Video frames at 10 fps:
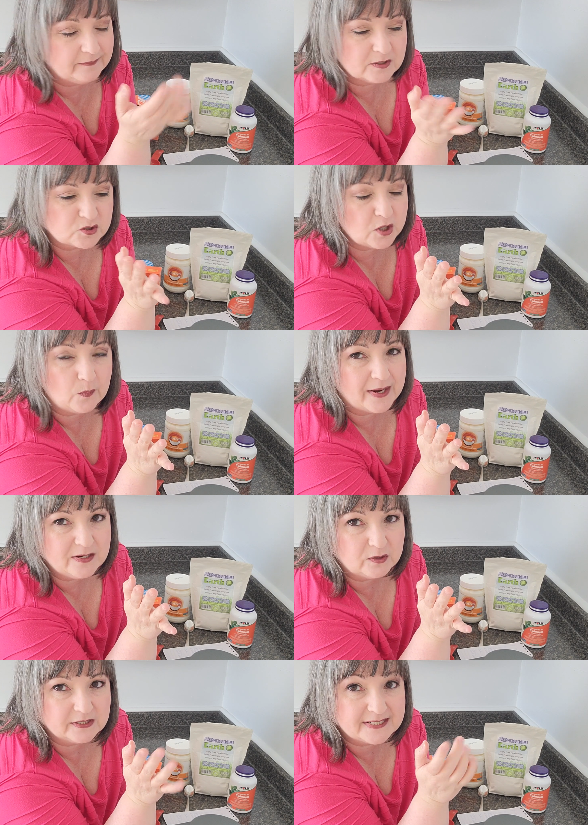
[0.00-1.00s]
There's no way
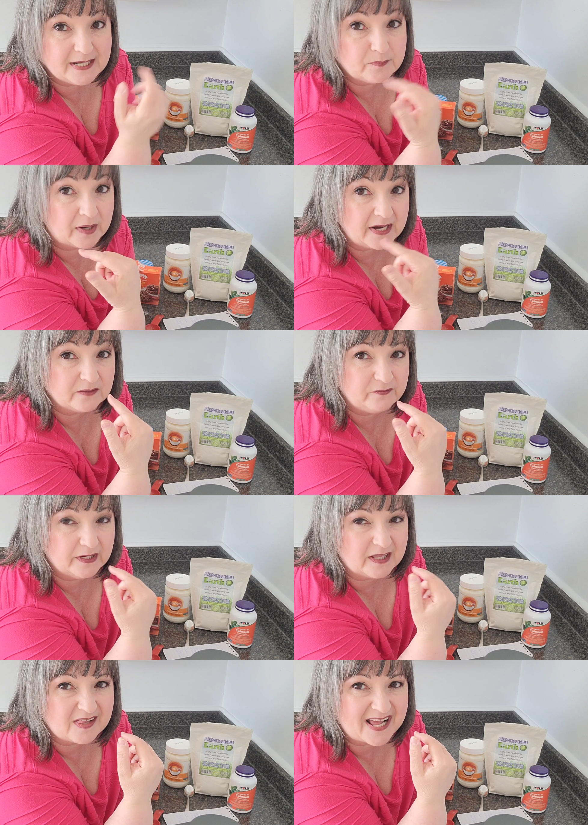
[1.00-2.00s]
you could see it, but I could
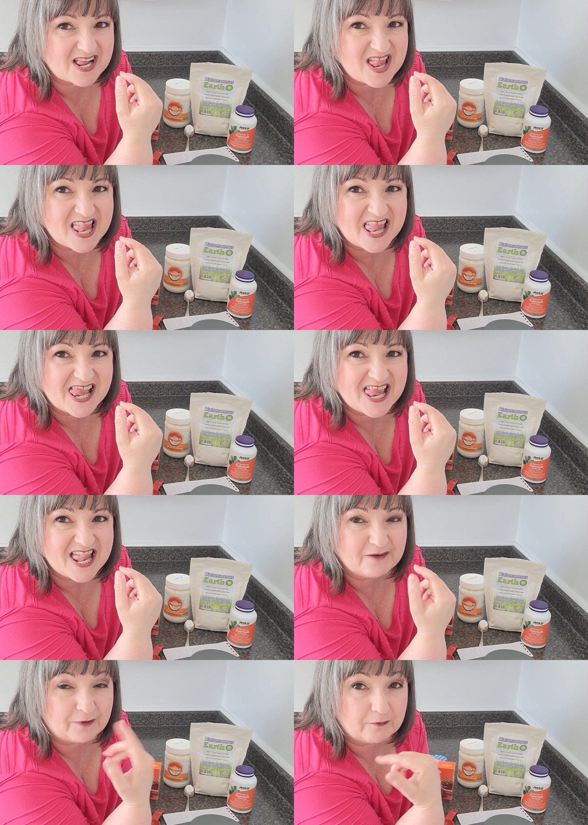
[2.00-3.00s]
feel it. Like,
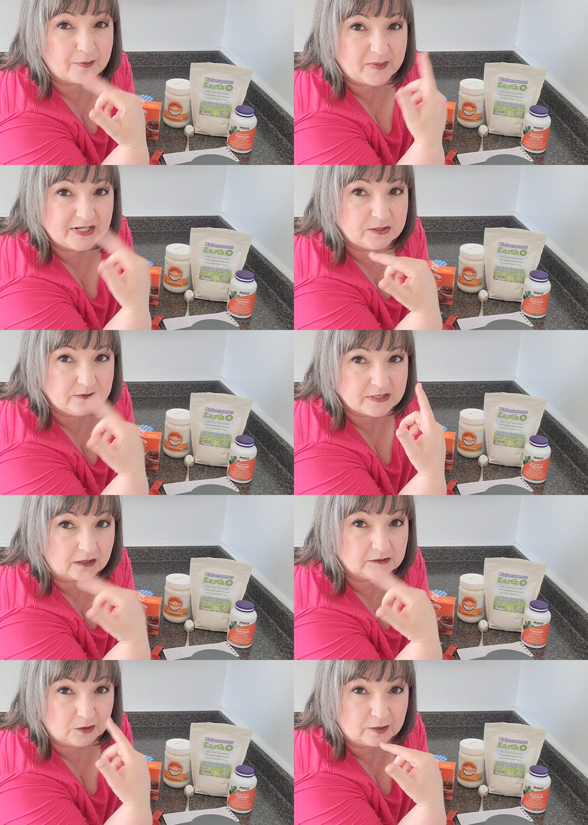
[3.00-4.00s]
if I run my
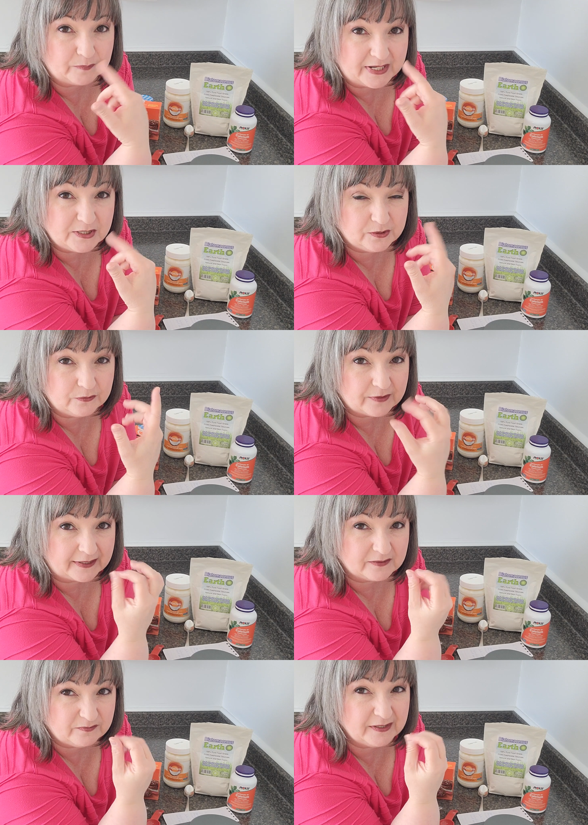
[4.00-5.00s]
tongue along my tooth, I
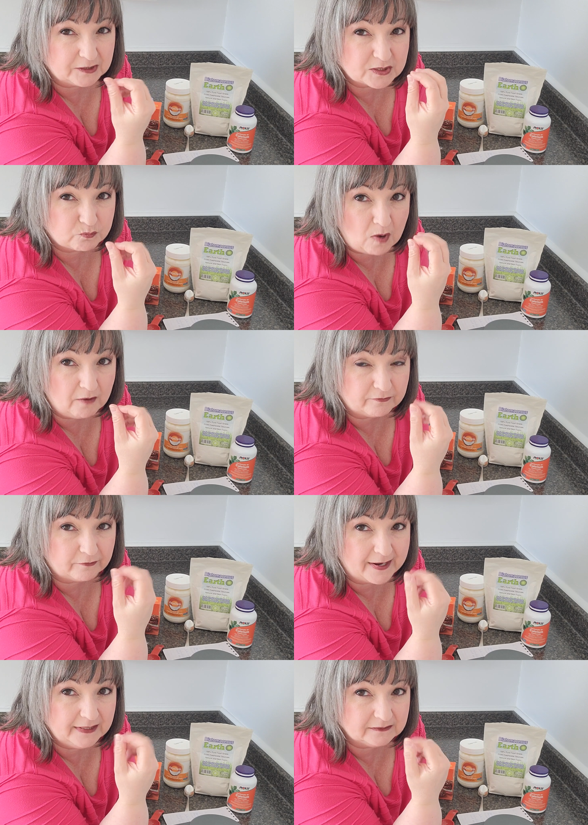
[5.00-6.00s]
could feel it's rough,
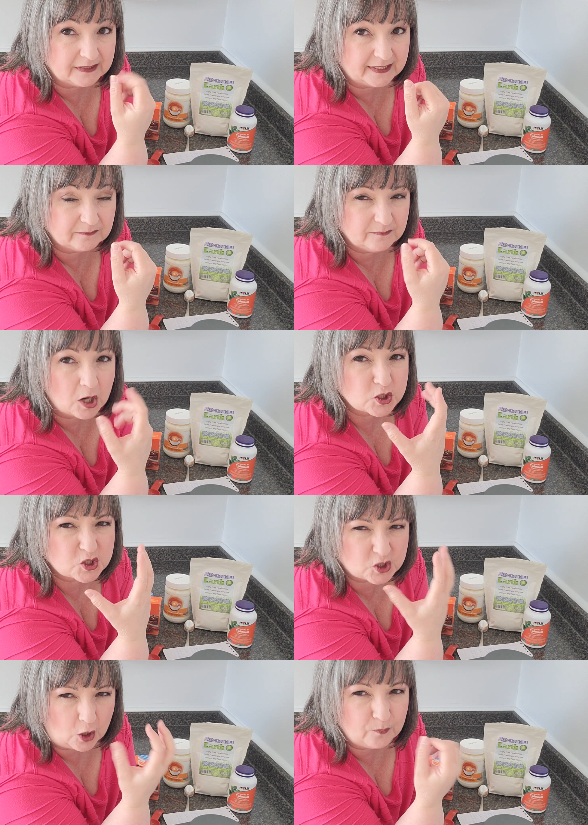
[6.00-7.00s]
right? Like, not
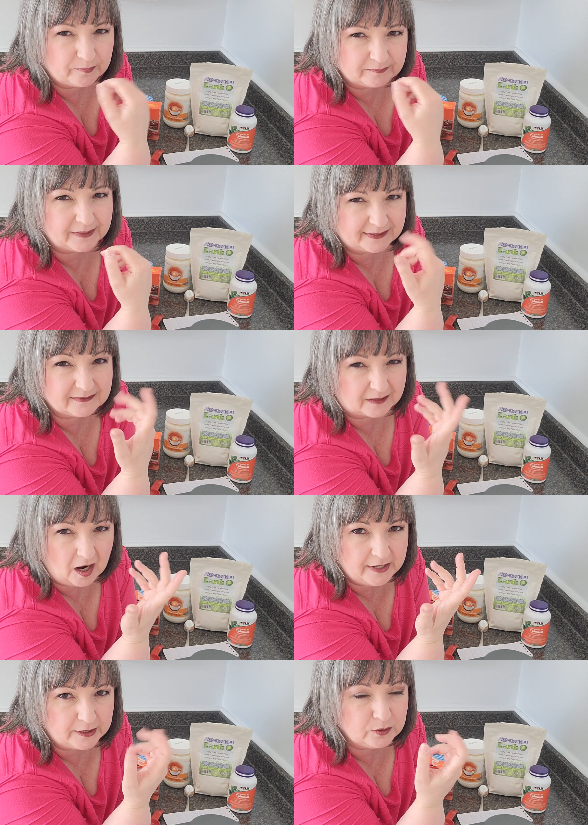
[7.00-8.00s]
sharp, like to
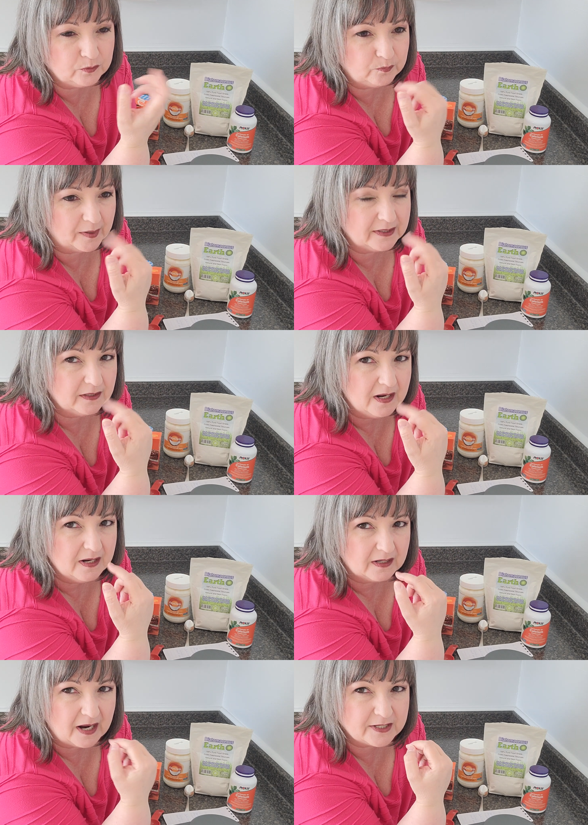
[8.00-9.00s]
cut you, but
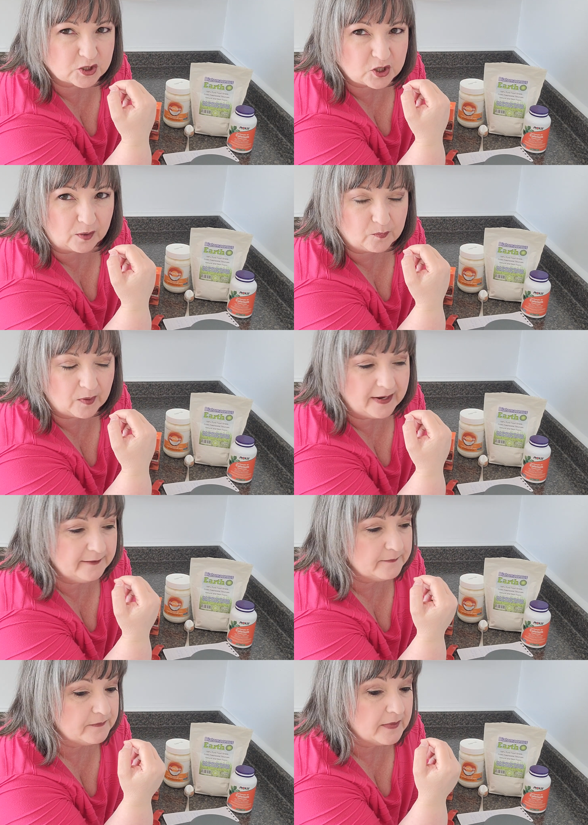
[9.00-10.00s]
kind of sharp, right?